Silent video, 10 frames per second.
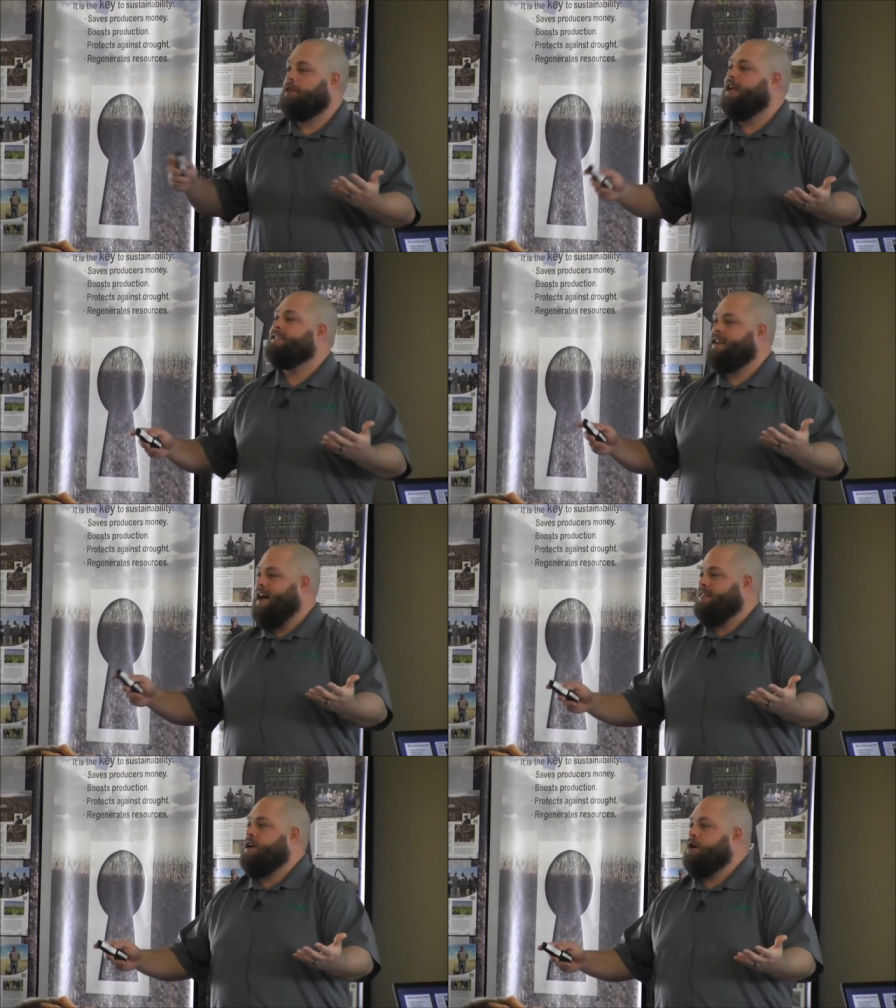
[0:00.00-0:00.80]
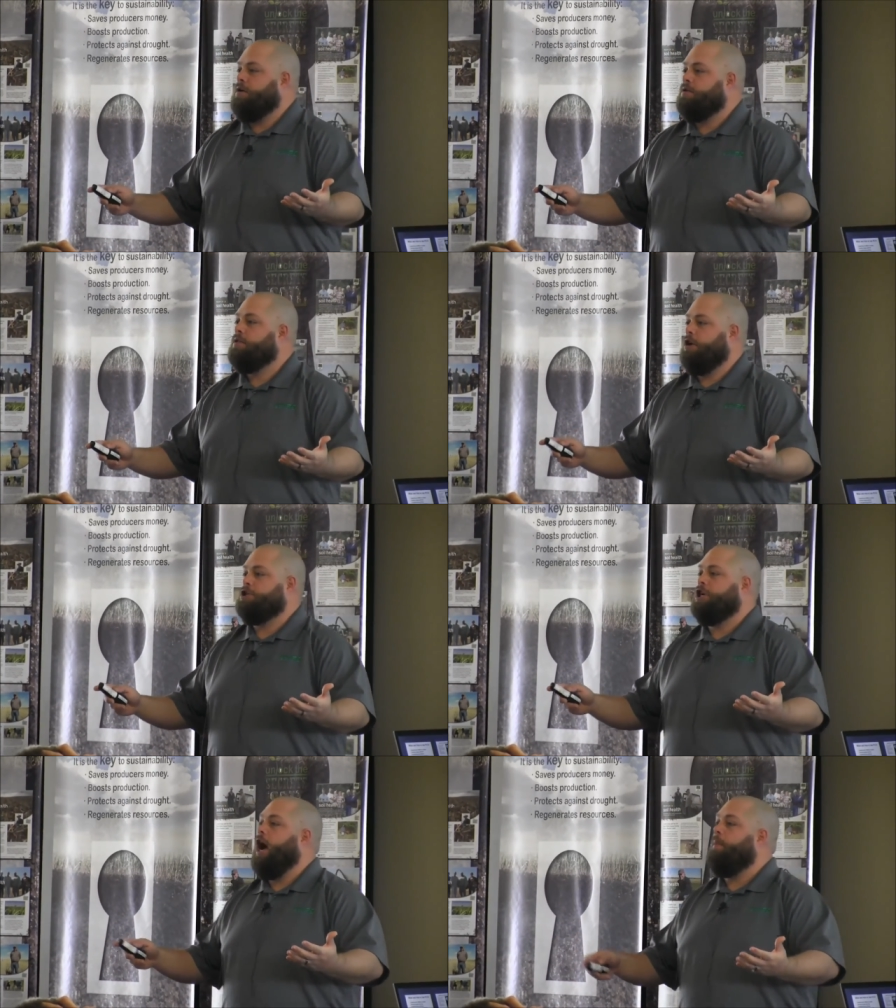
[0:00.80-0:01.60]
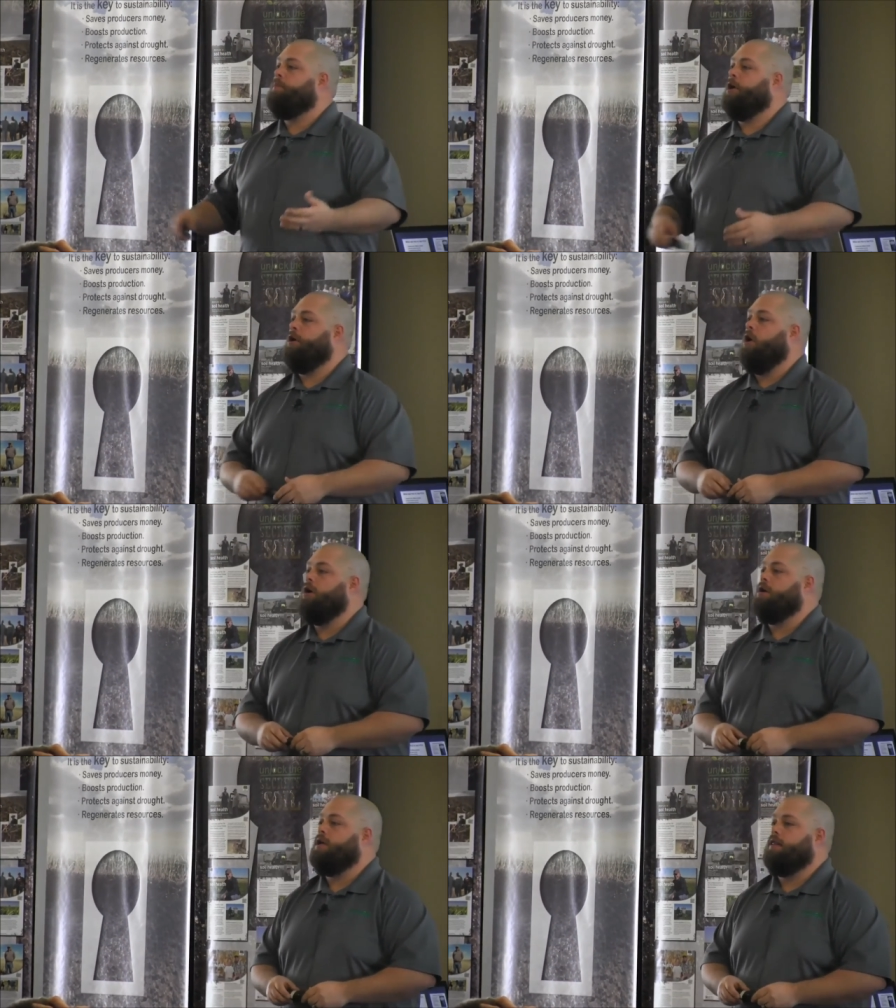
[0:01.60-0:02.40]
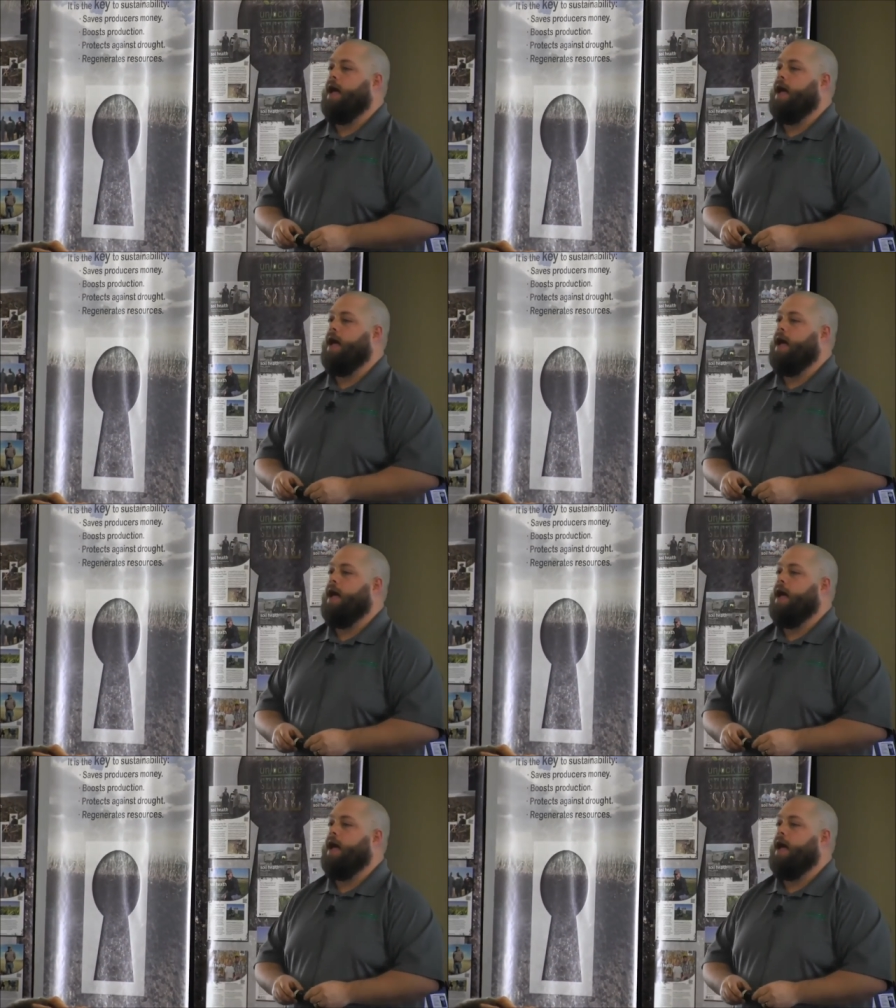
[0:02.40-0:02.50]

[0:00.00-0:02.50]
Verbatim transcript: but that's not their, their job. They're an R and